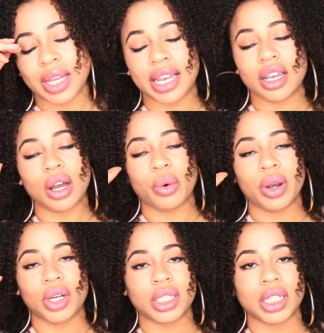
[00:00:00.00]
I can go
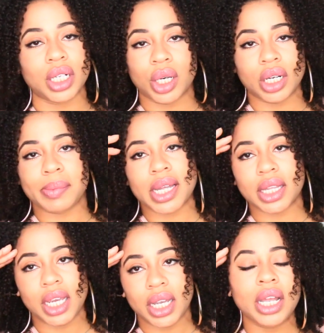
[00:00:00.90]
on and on
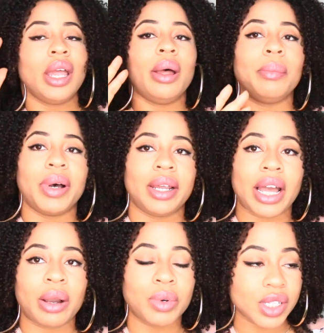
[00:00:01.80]
about that. But
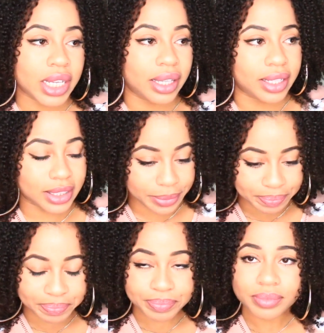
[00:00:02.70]
I will say this,
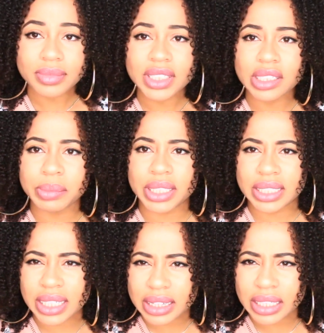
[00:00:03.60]

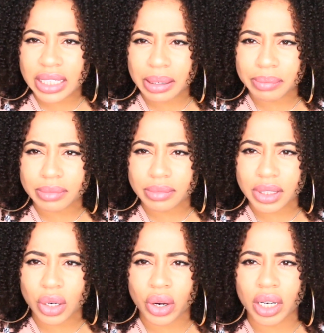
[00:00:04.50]
because I think I'm
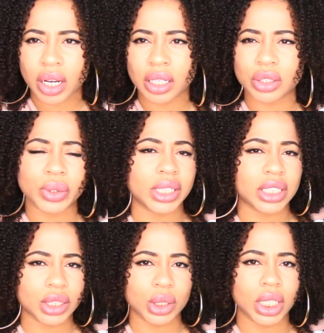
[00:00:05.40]
going on doing
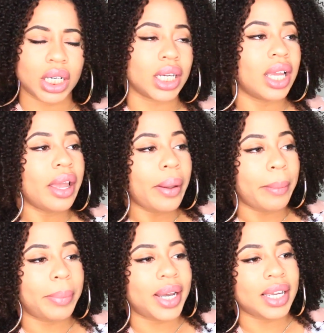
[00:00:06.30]
this too long.
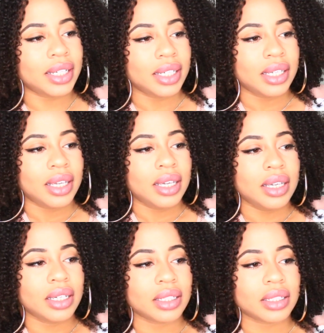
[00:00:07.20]
But
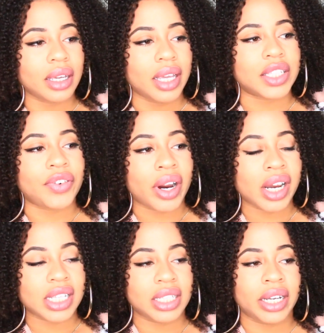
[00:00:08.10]
as far
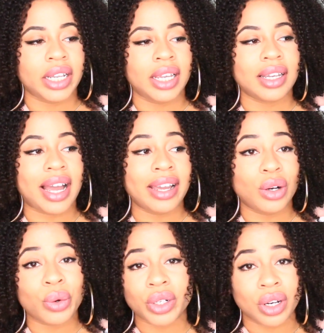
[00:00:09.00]
as studying, I
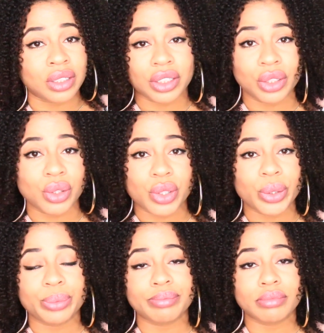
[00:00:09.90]
owe it all to
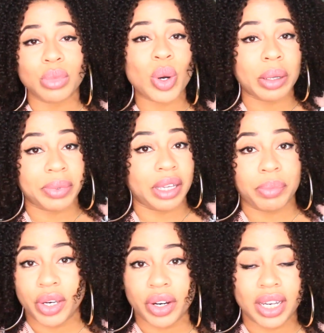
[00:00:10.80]
YouTube. Point
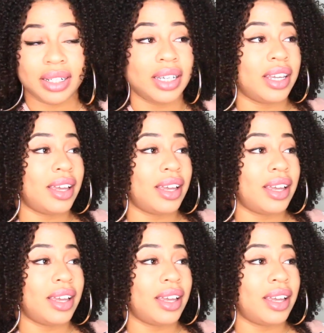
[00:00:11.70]
blank, period.